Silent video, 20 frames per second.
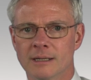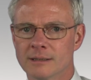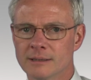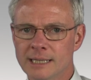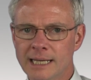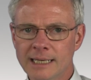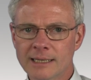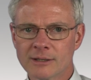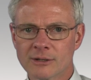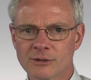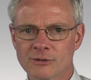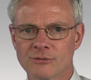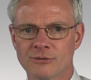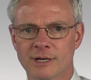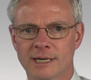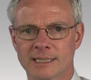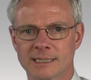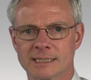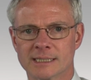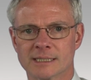Like
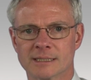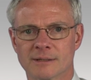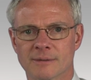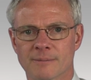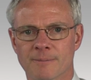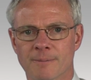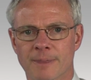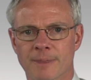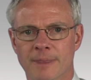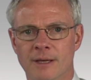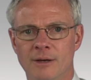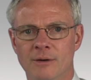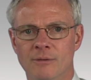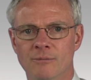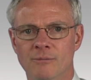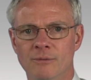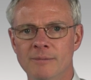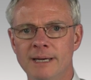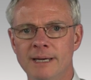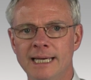Christ,
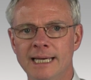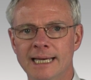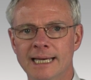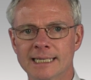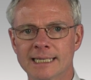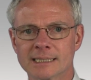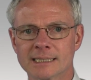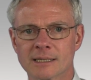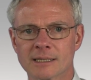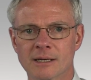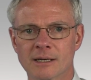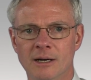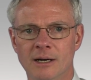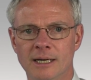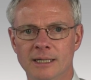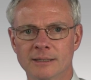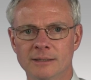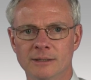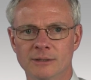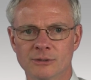we may ask
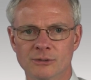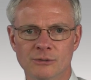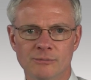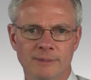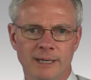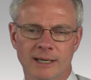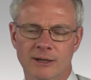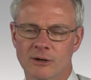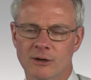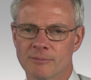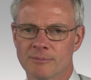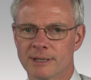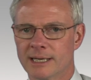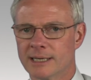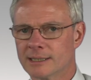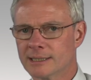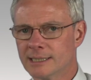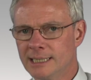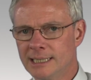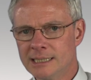God to make our
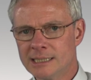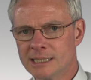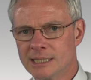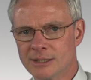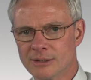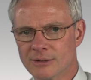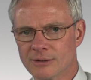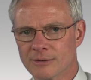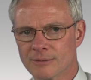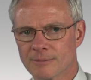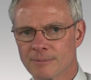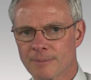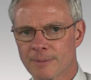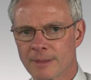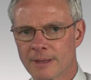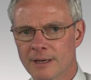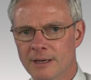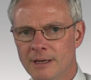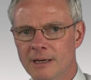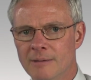path easier,
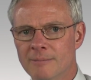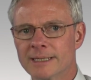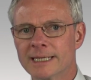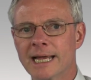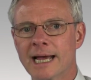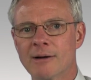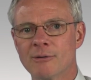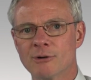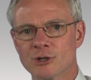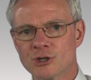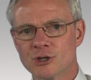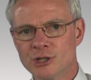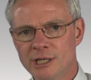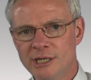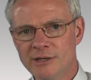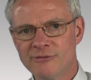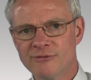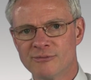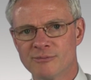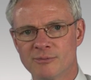but our
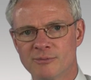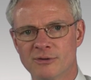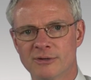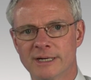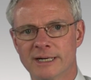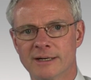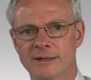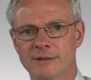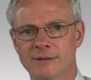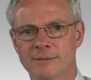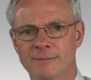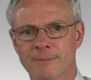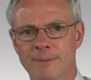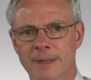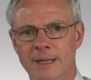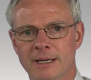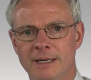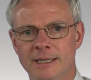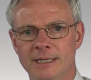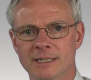chief prayer
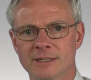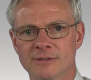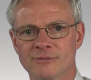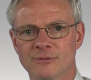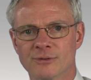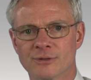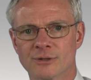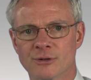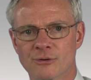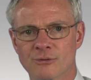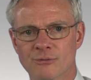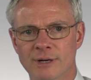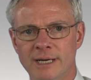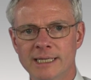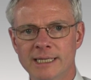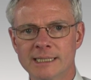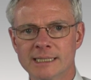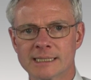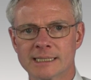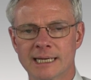is for the
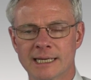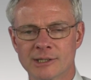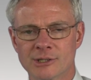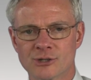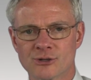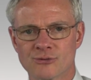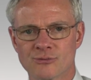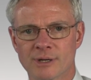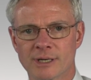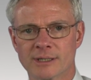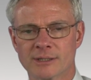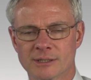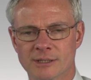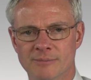grace and strength